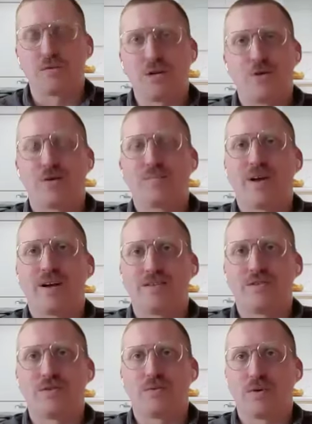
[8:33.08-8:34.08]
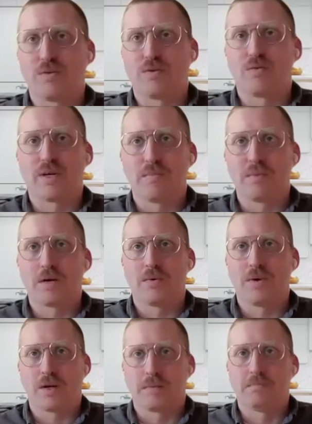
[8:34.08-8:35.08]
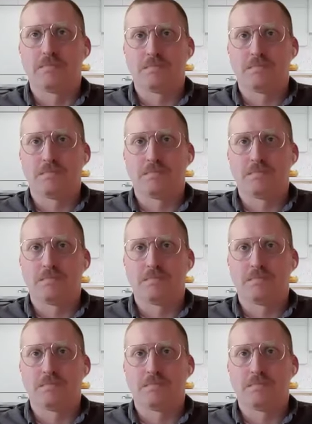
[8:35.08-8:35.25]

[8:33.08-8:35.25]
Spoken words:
as we know what appliances you're working with, we can make it work.